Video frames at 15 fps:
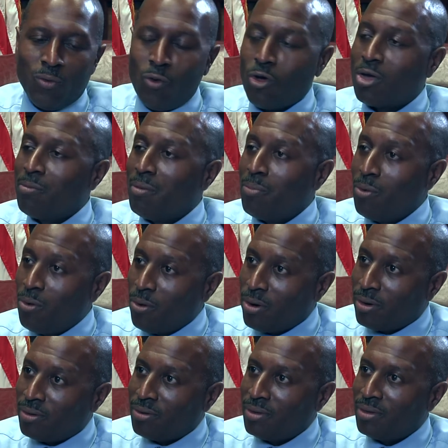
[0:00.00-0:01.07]
Welcome
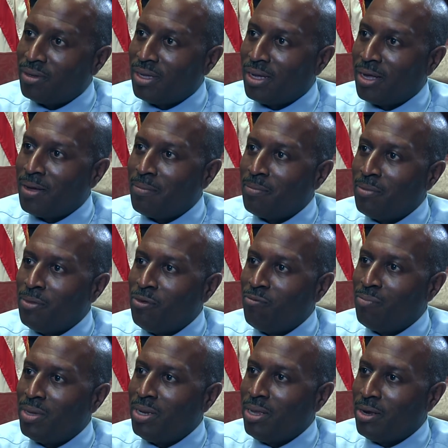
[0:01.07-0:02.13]
aboard. Um, you've
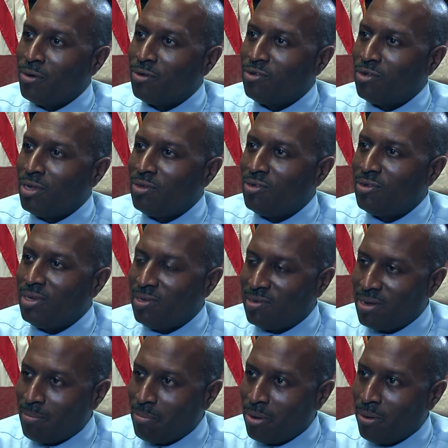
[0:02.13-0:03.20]
been here since
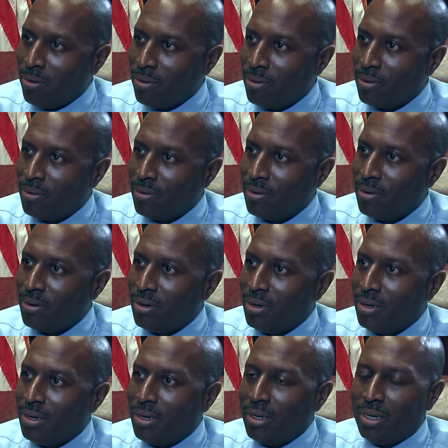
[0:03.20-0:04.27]
December? Yes, I
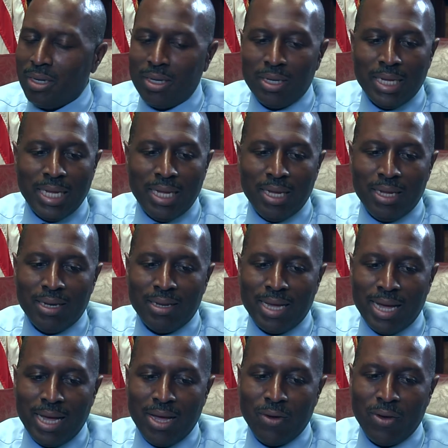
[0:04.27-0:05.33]
have. And
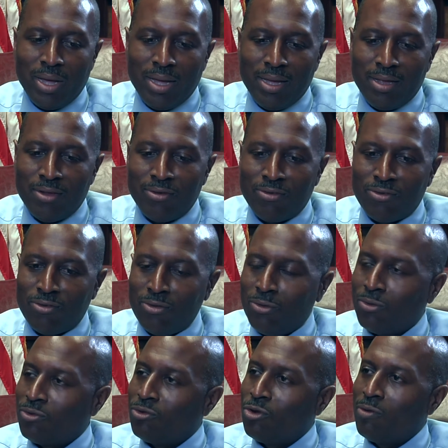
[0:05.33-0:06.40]
how has
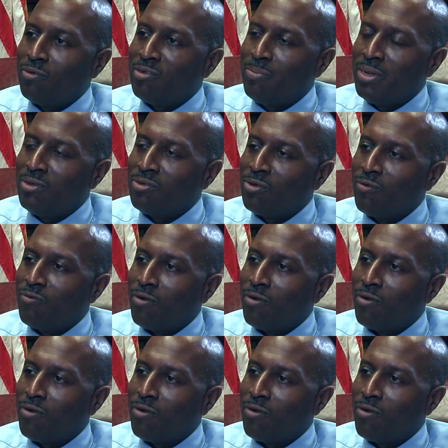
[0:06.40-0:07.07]
your service been so